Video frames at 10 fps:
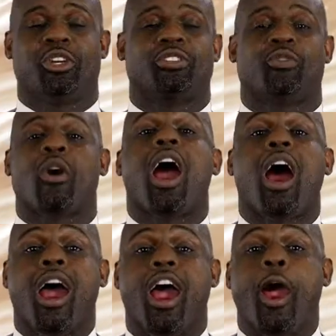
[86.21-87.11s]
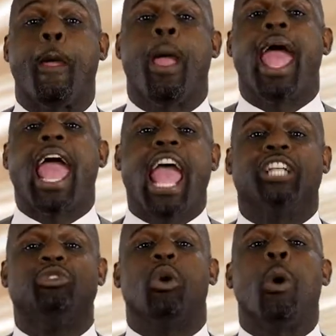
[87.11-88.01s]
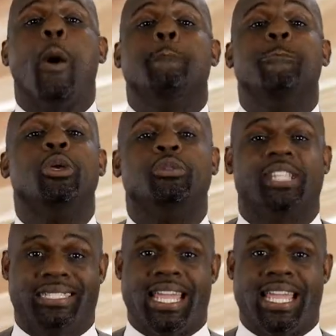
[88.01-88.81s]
Church for our annual Music